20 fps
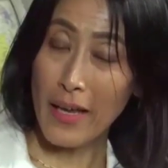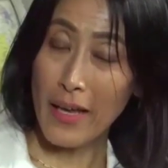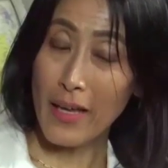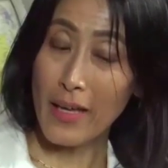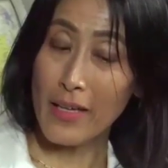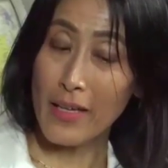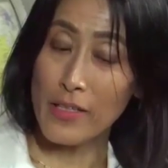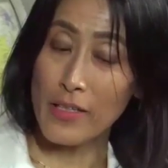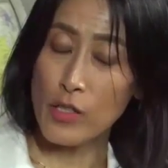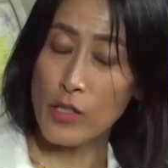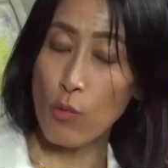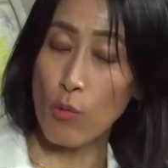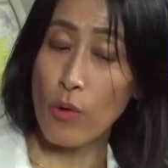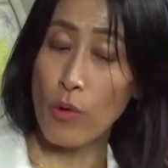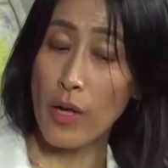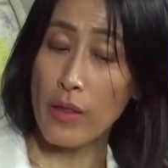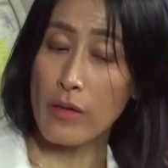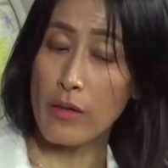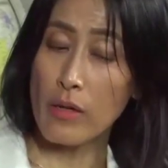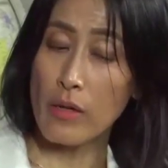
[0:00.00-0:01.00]
and
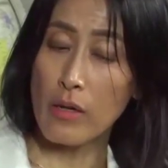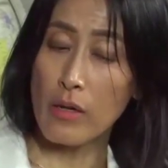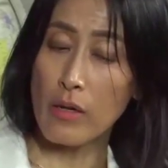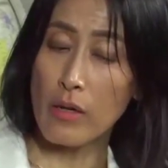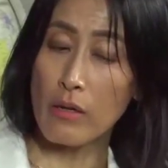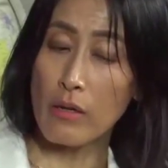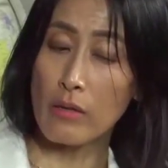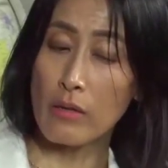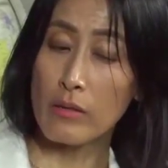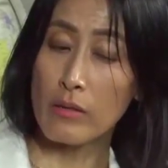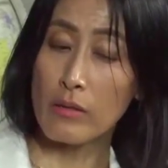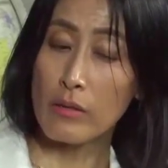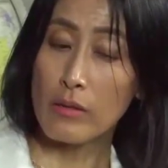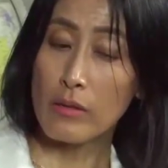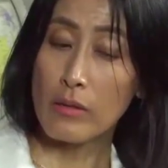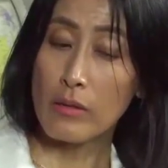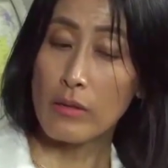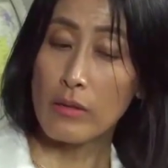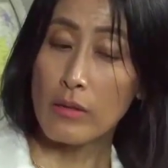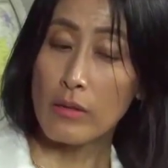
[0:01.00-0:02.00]
whether
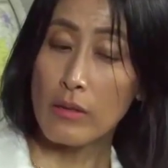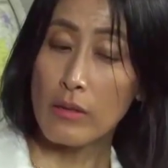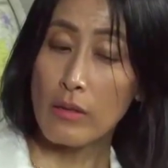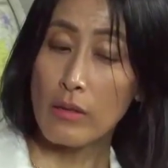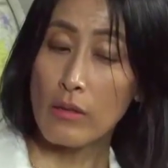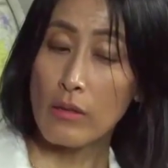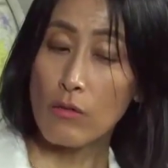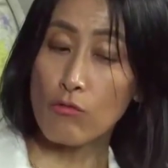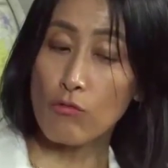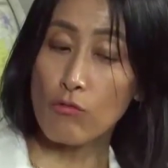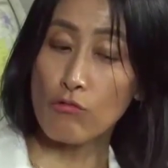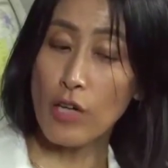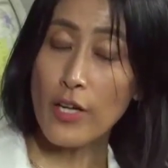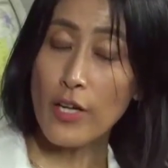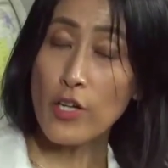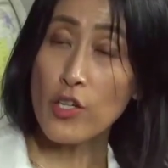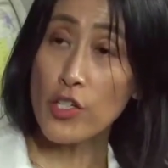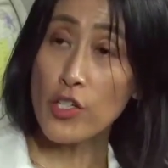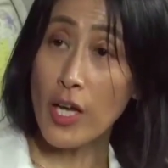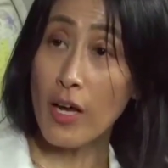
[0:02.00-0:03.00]

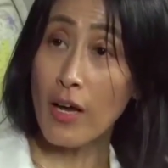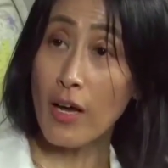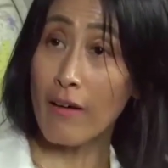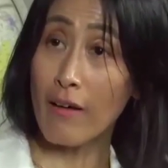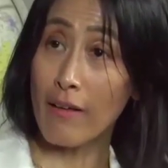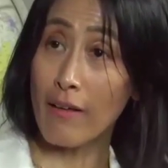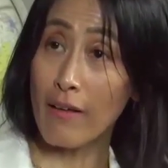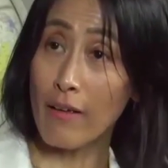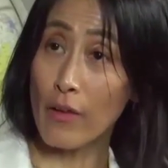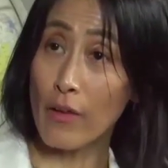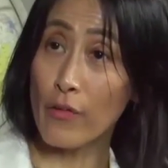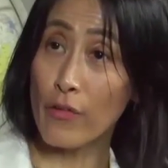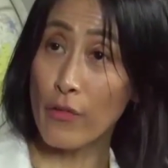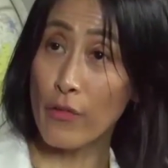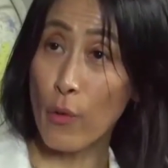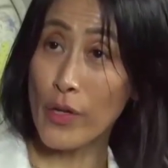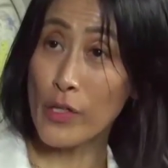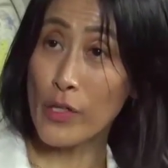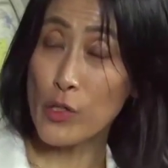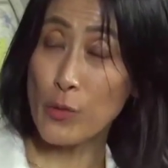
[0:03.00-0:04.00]
Russia
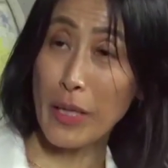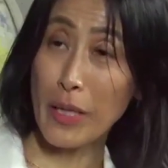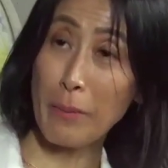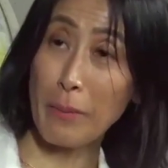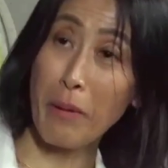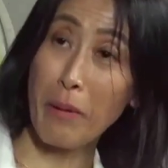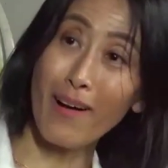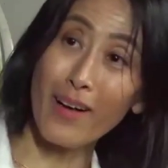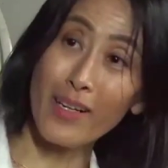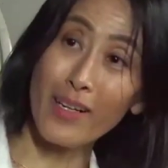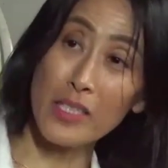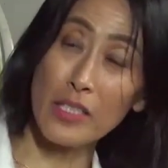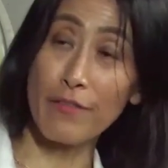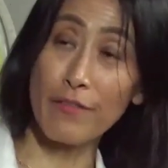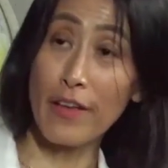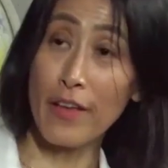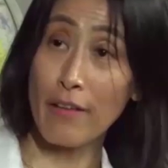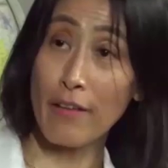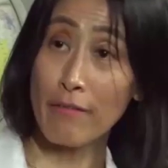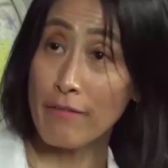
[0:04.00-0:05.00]
is going to be a
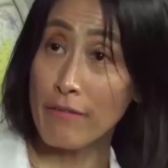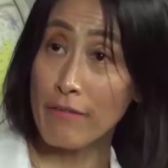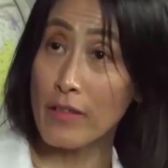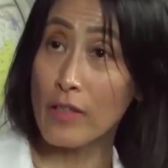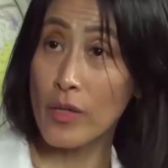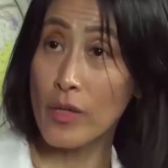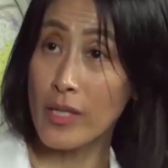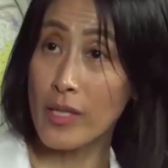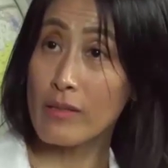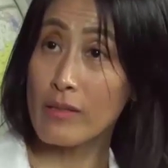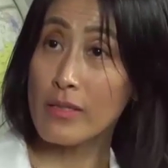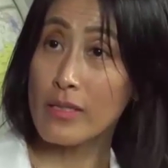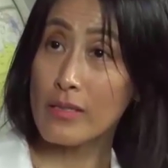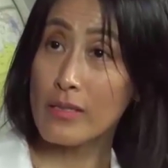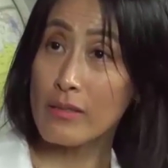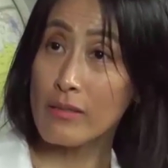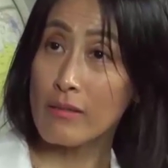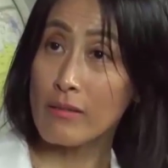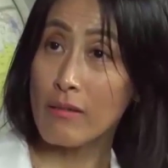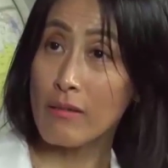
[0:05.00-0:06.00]
positive
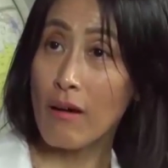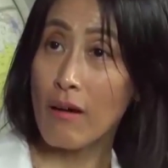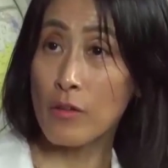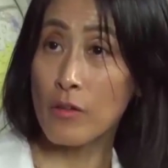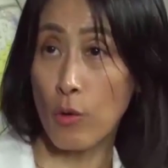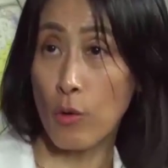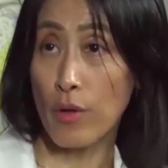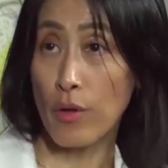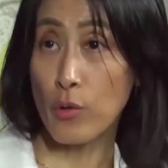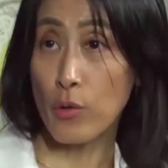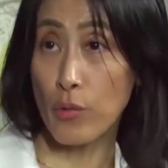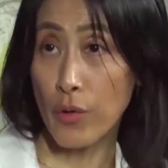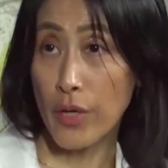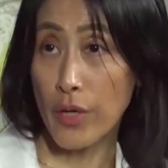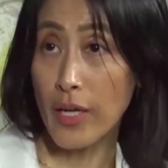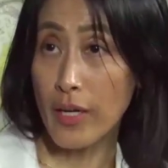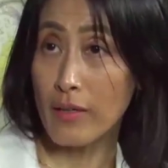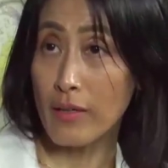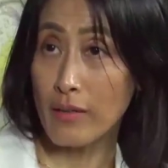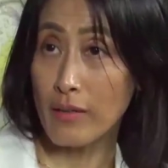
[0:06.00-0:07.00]
influence on North
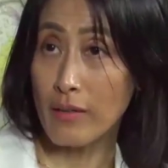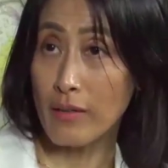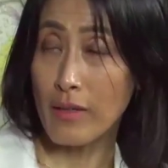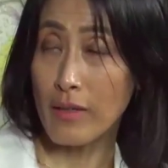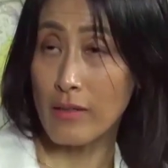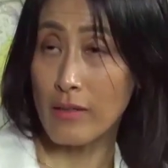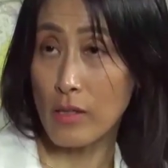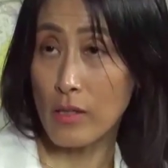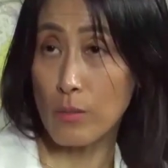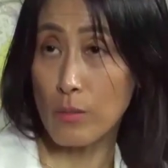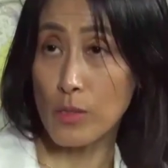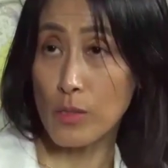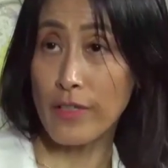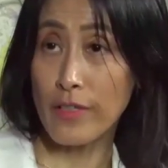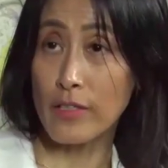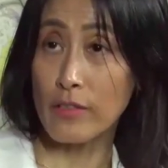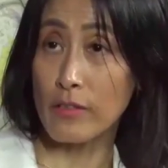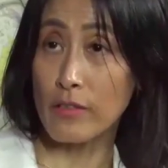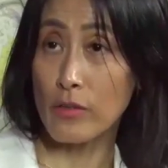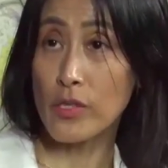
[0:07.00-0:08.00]
Korea in terms
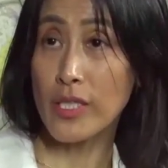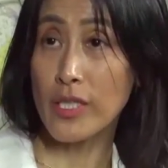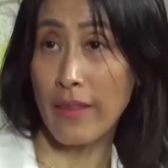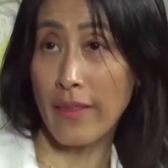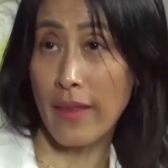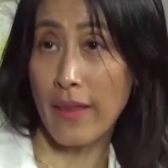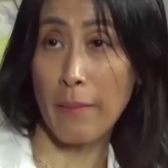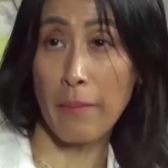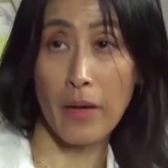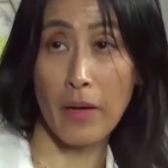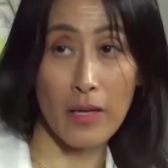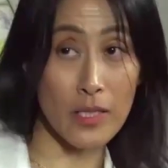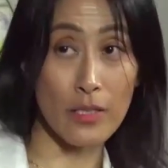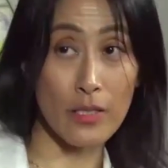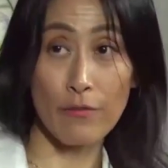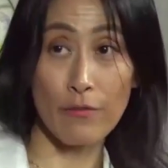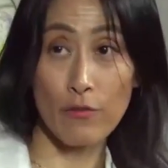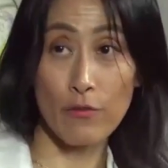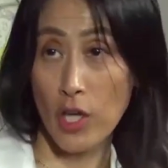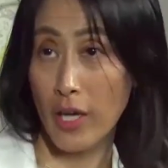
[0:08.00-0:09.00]
of inducing that
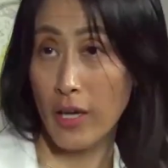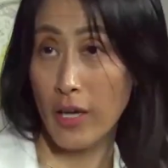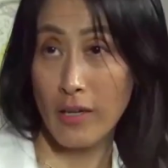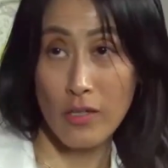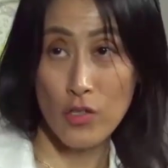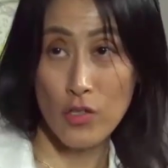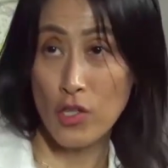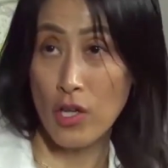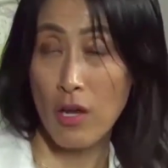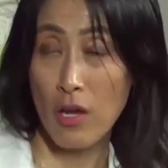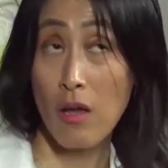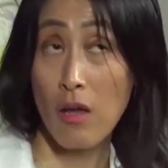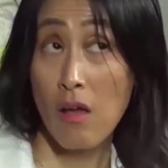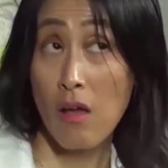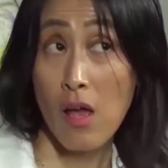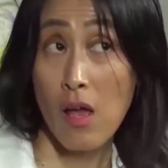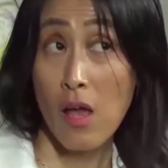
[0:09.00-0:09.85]
positive change.